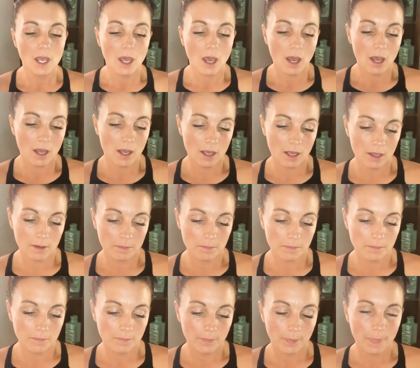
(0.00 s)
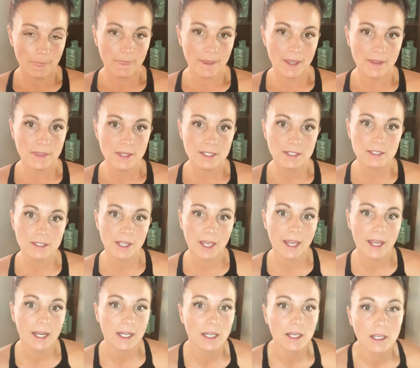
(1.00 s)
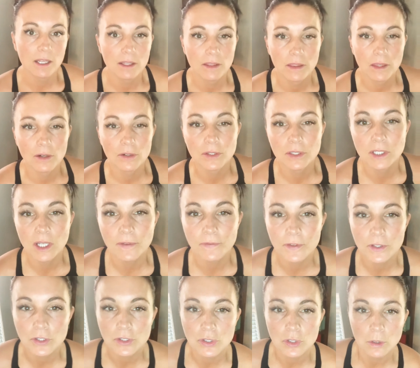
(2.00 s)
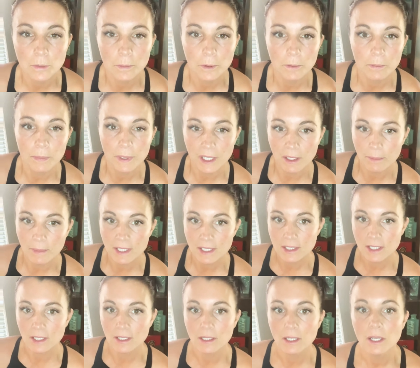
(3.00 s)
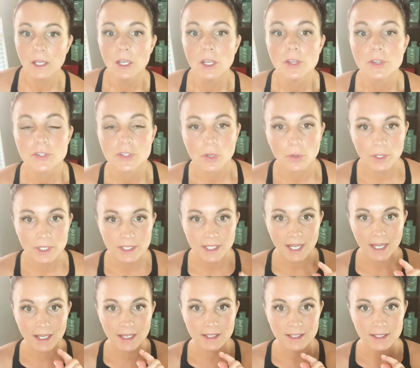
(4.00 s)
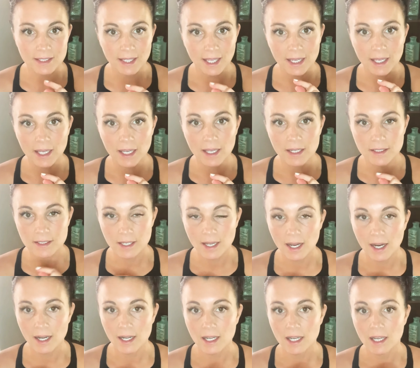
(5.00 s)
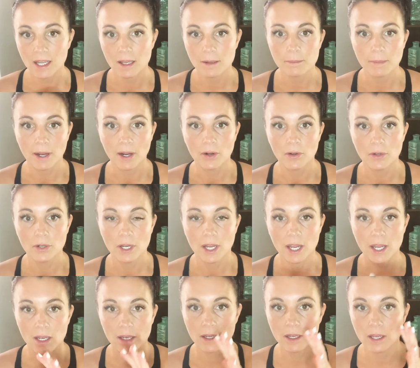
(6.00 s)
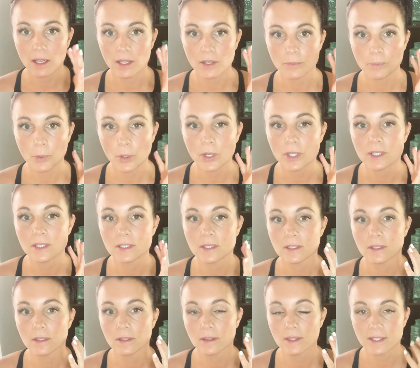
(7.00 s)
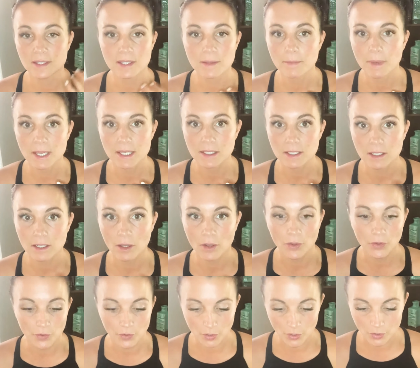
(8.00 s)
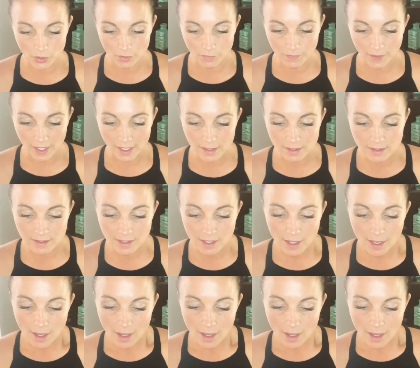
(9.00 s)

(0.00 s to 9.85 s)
And this line, their stuff is super pigmented, so it takes a tiny amount and it puts this amazing color on your face.